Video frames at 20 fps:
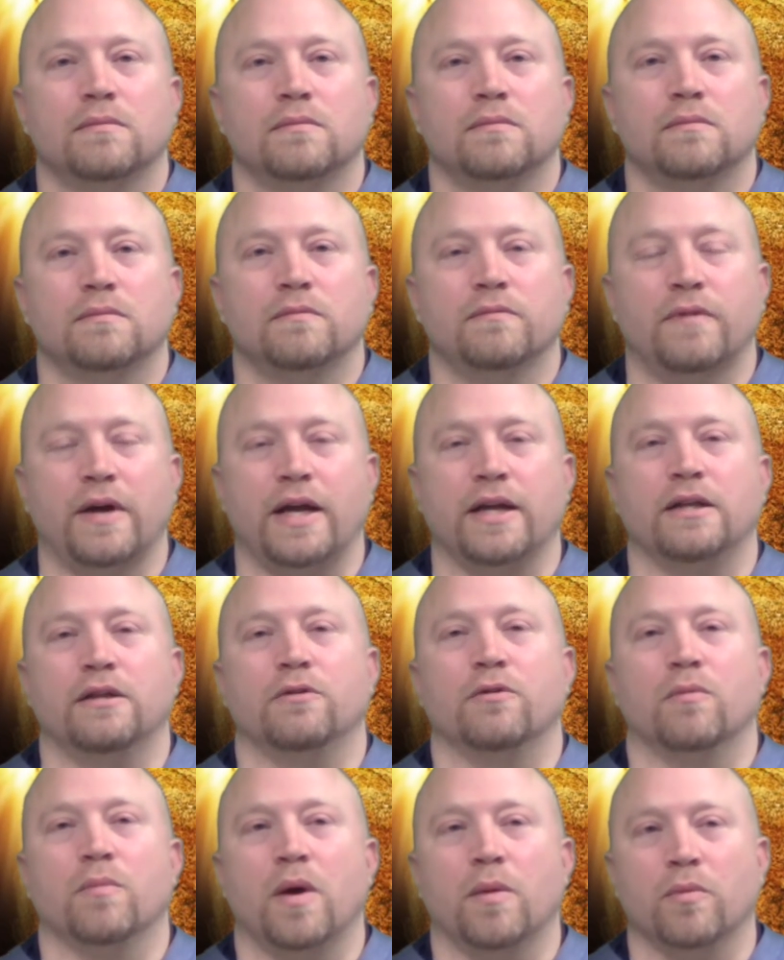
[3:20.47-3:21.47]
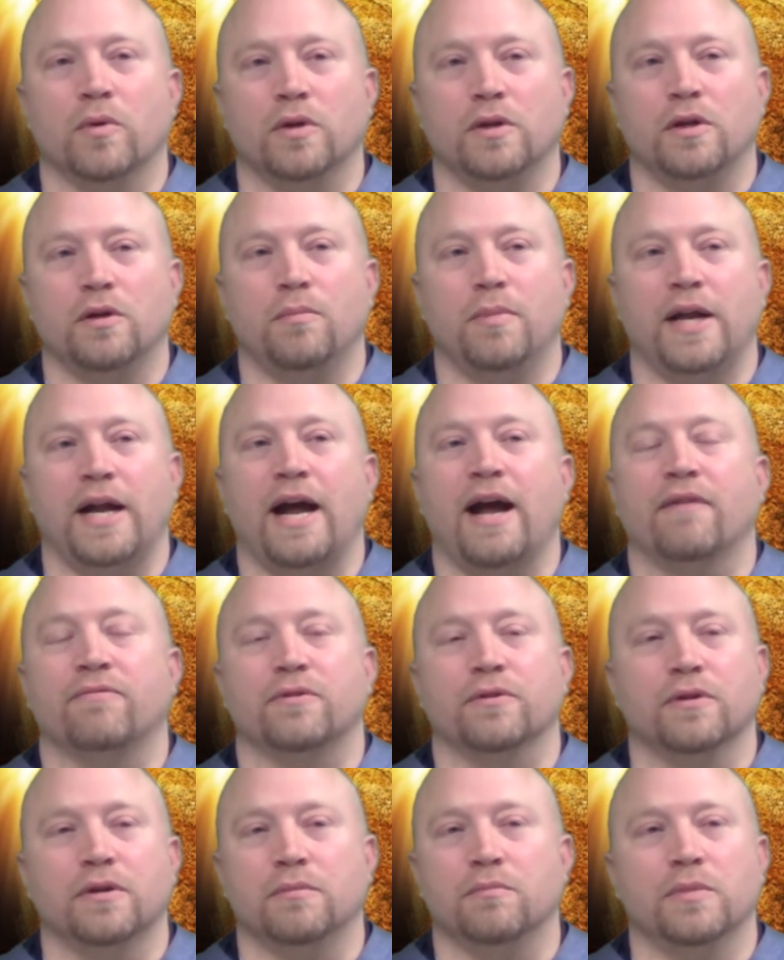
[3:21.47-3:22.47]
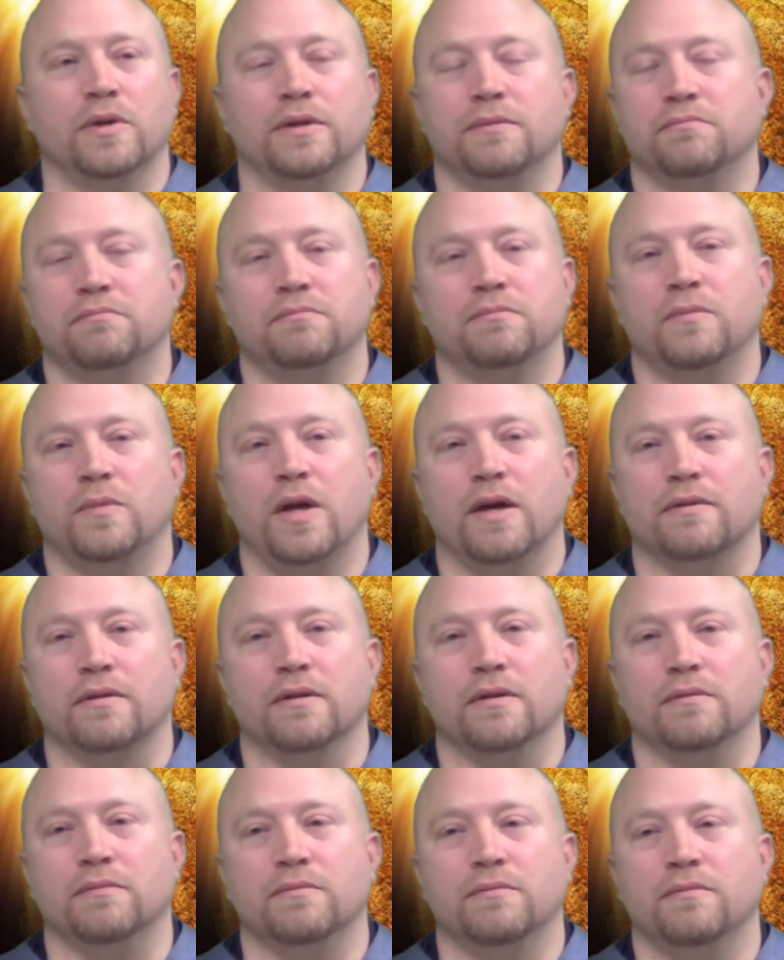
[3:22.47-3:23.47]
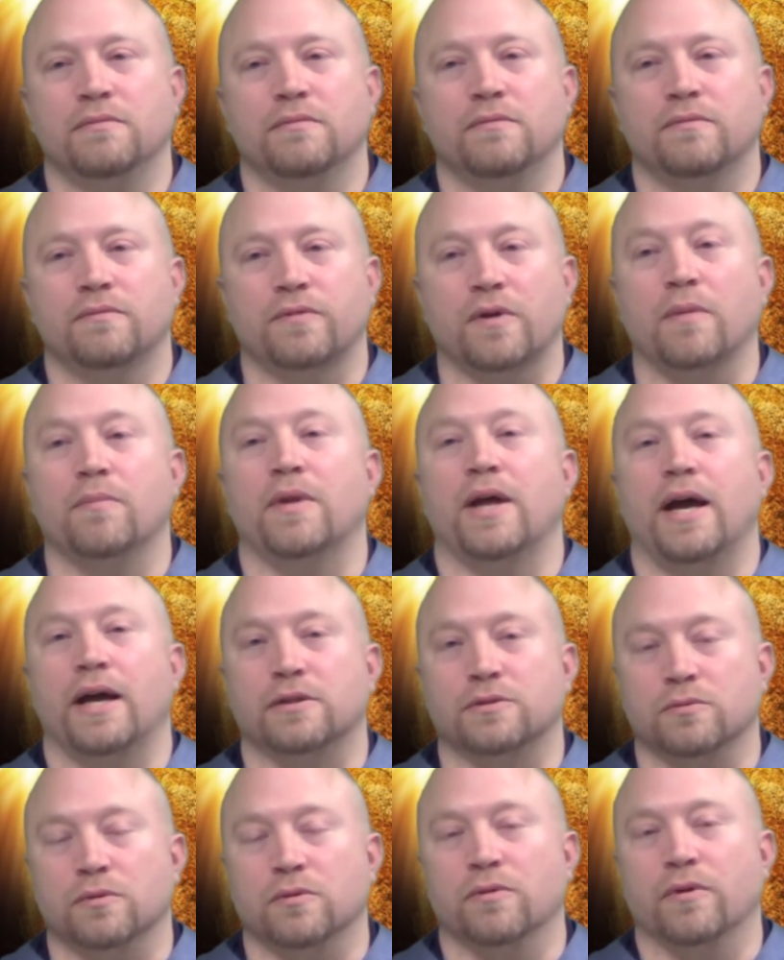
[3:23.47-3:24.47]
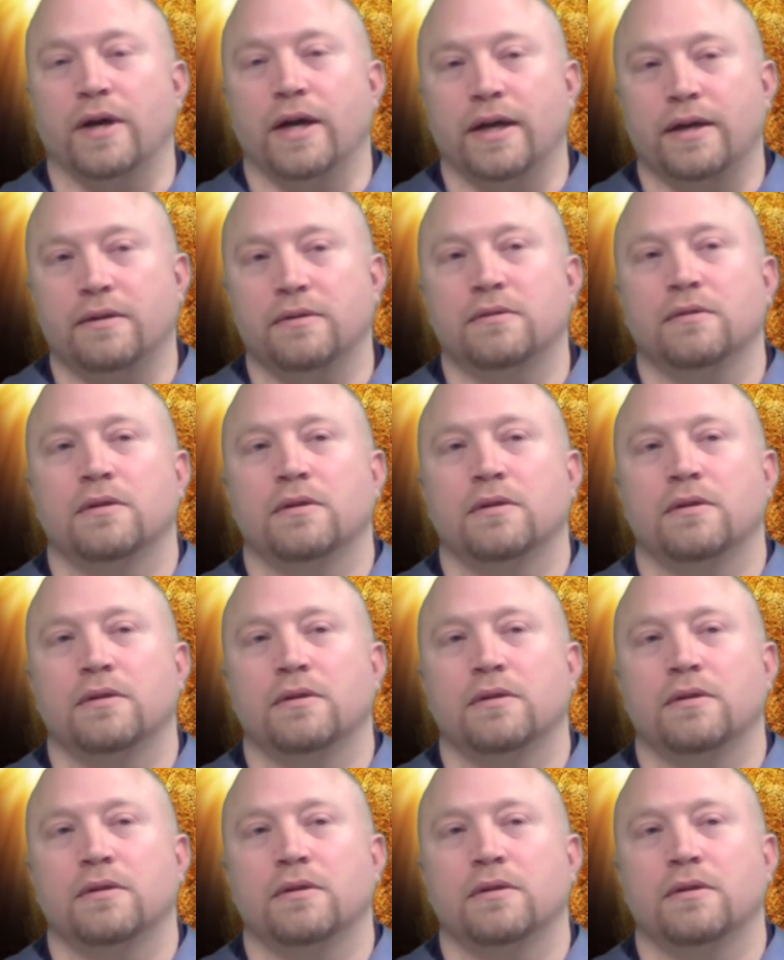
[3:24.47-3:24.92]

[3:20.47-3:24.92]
Vaguely remember a little bit after it, but nothing from the actual wreck.